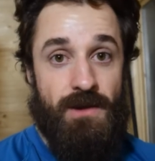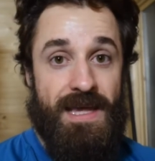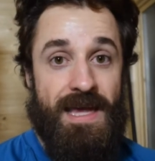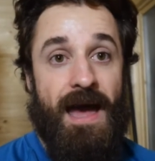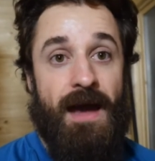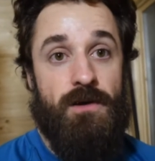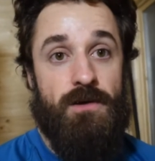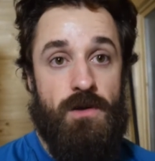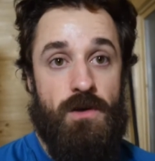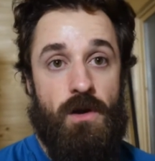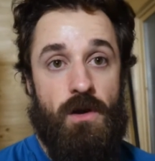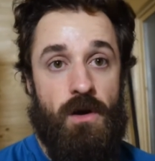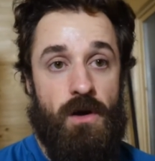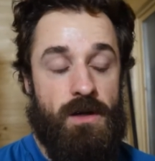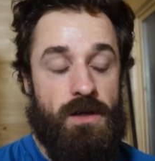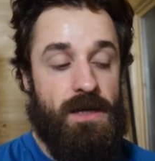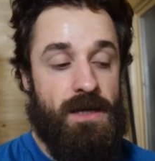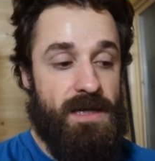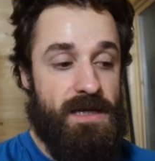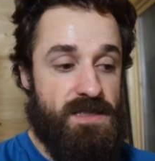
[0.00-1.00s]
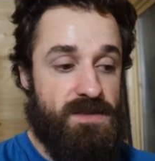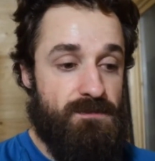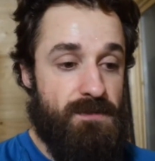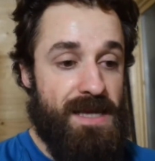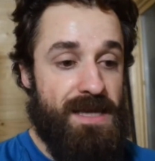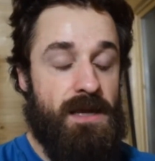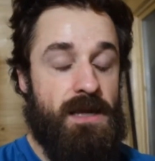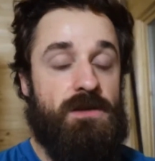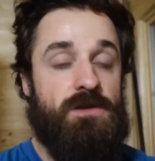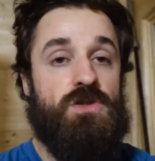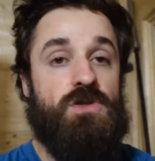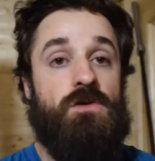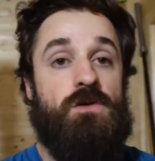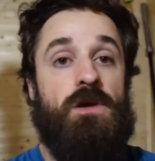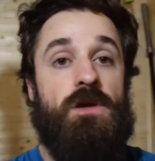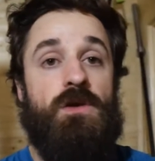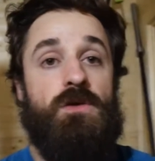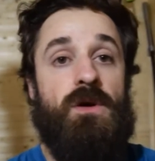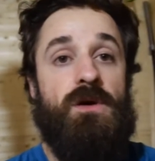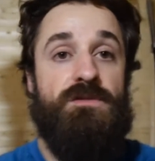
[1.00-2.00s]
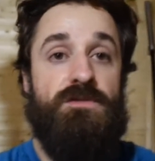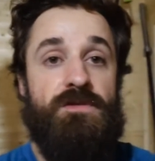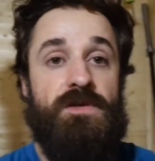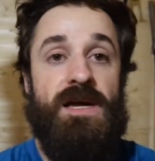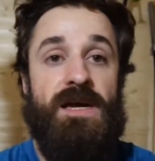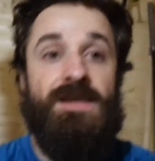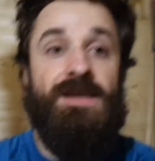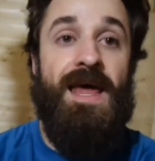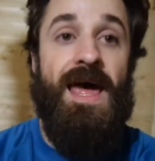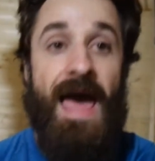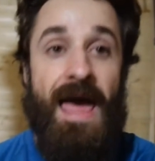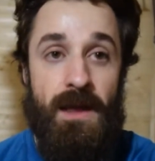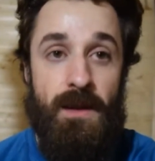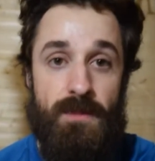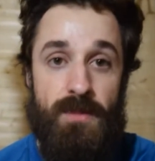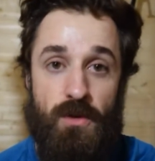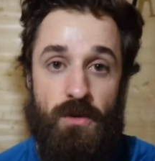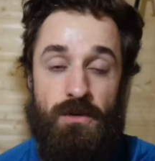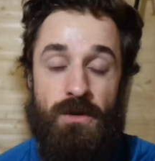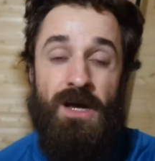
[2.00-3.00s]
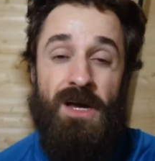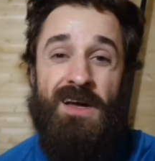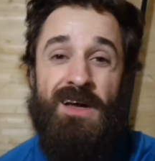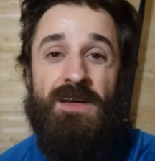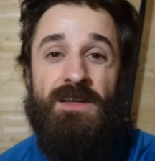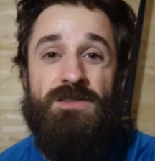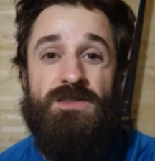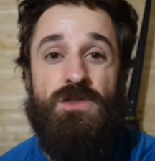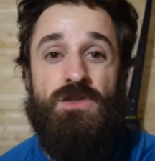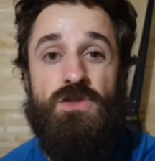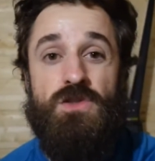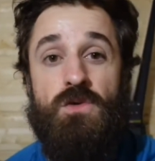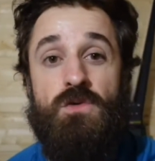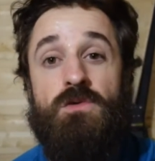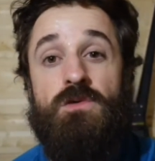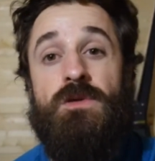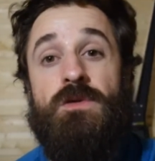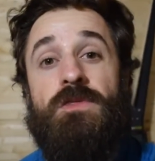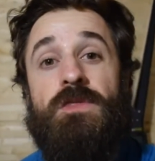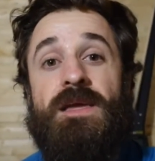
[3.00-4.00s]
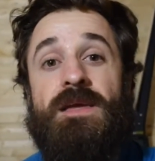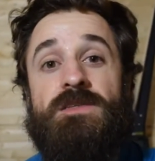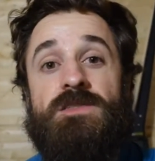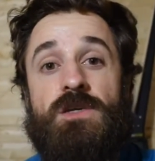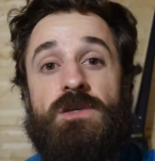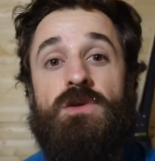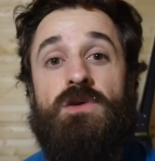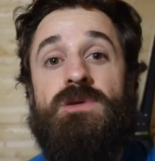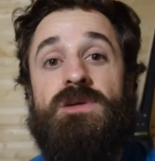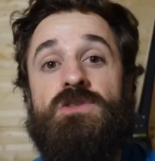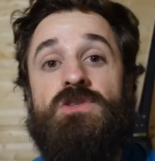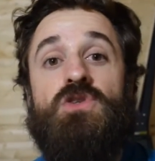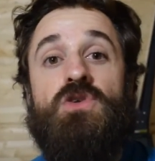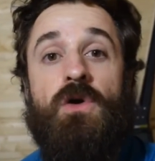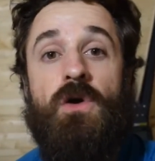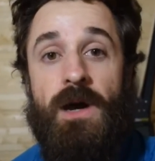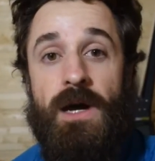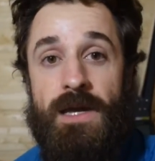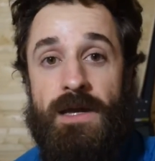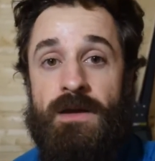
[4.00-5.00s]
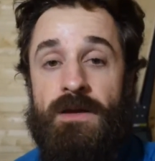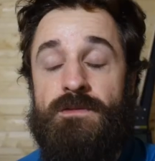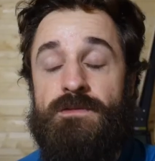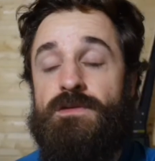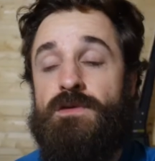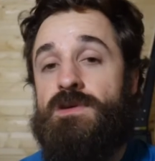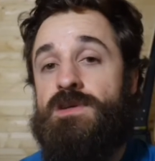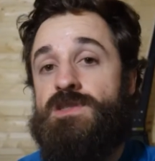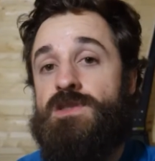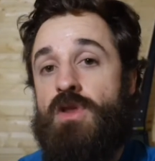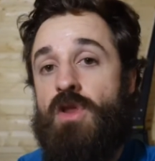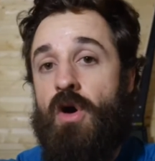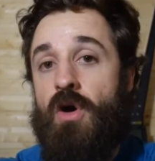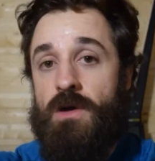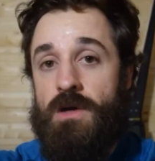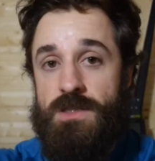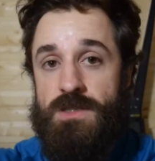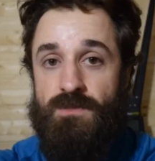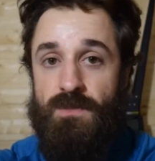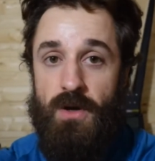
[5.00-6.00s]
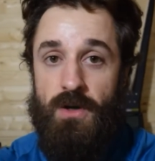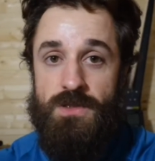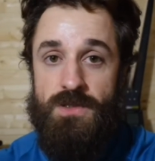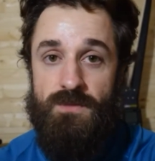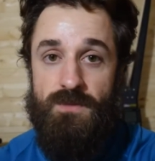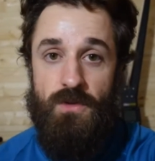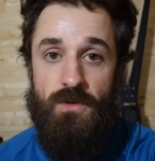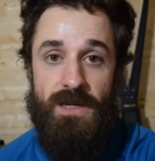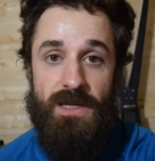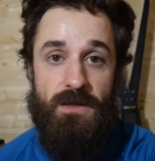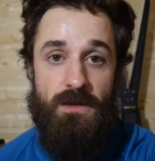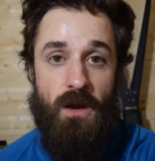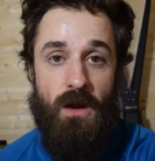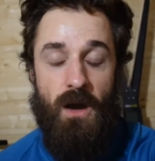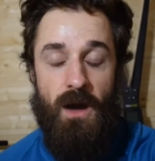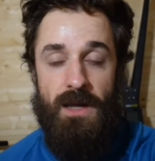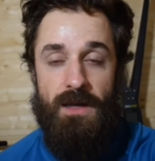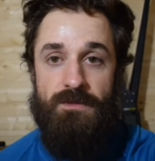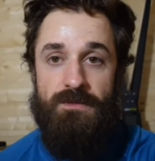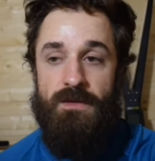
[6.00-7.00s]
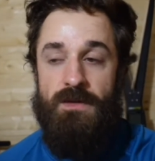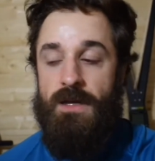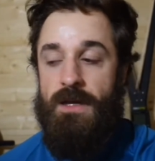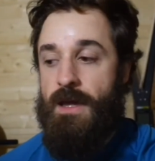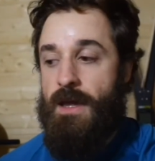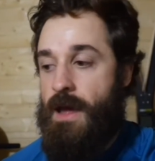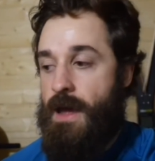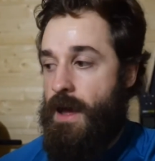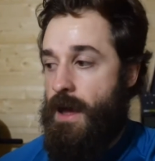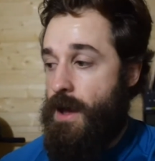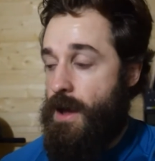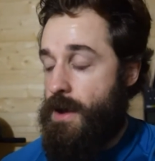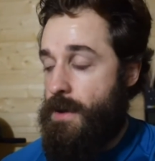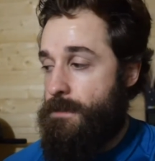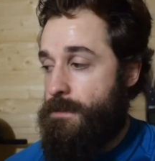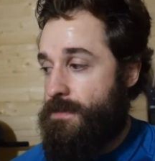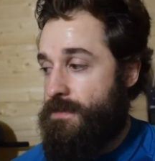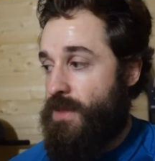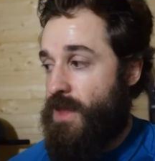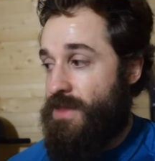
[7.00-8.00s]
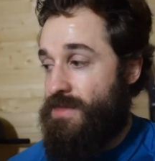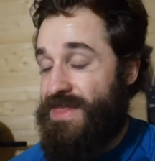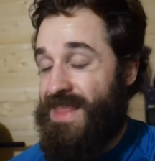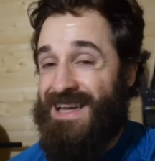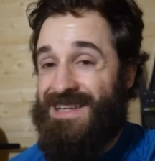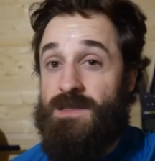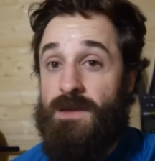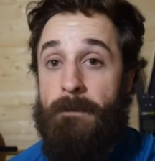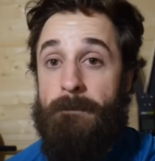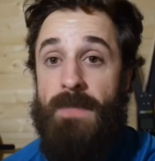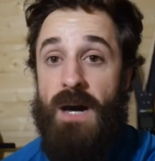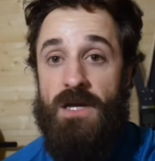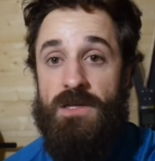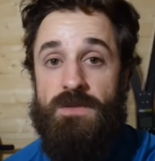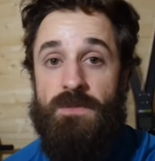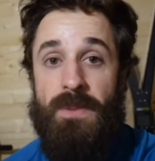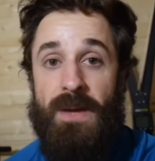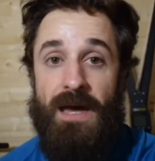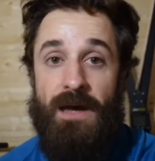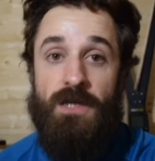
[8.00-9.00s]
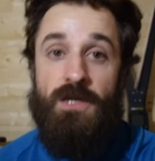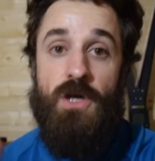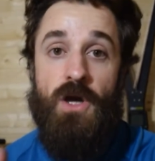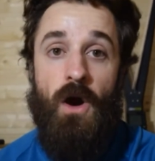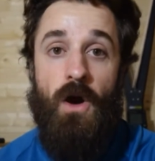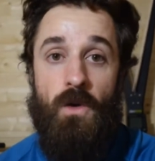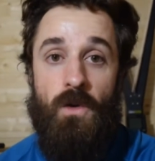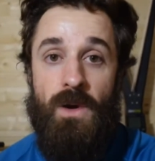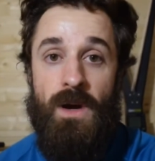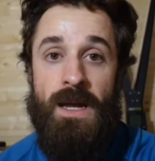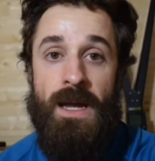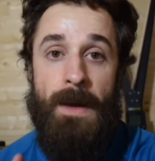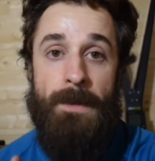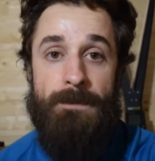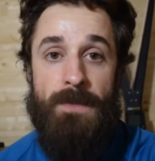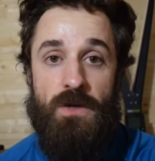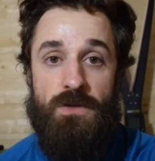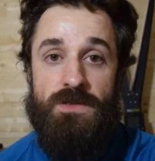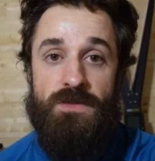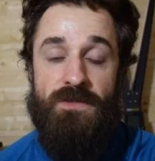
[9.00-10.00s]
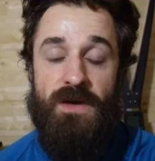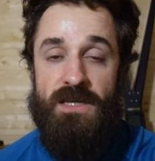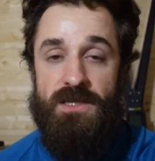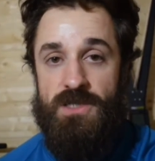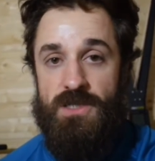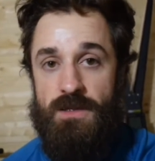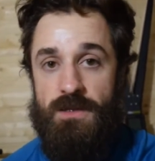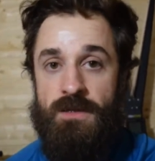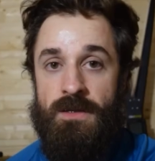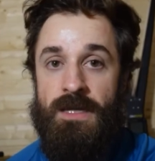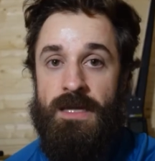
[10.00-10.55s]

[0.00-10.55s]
how you look, is making sure that you are fit and able to do all the things that you enjoy for as long as possible in your life. And that's a much better goal and motivation.